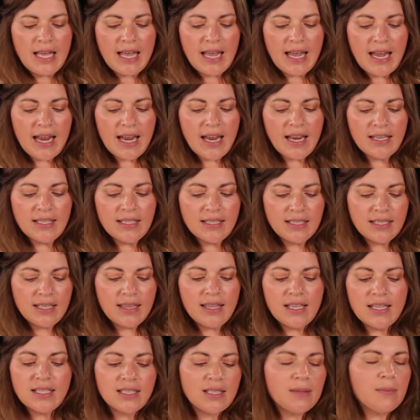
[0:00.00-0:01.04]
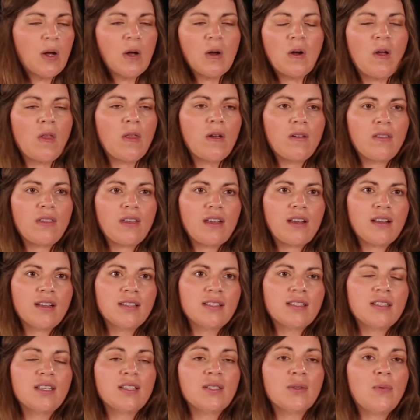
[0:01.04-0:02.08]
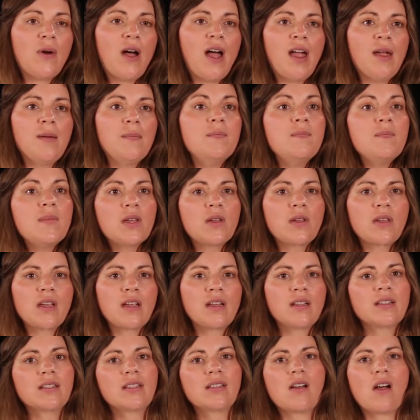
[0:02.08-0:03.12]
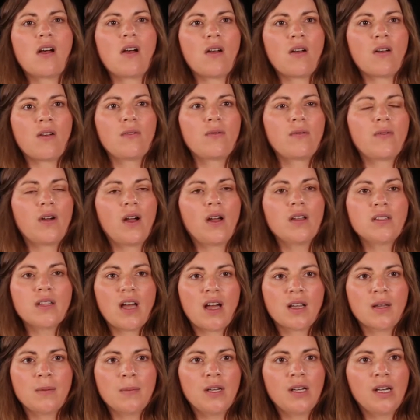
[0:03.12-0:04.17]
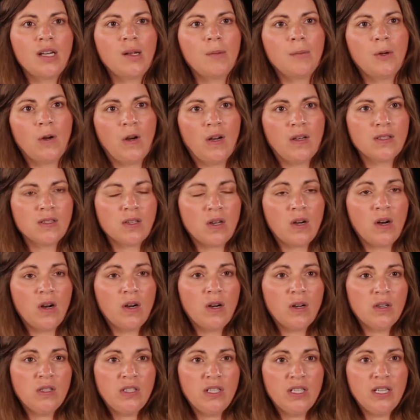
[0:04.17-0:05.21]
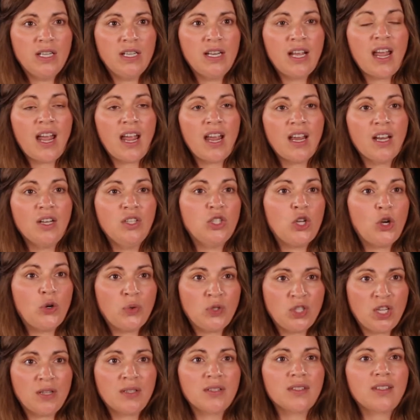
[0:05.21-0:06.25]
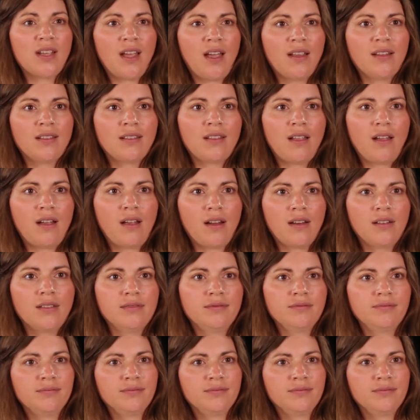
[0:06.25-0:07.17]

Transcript: And this, among other things, is why millions of undocumented immigrants in our country today don't just get in line.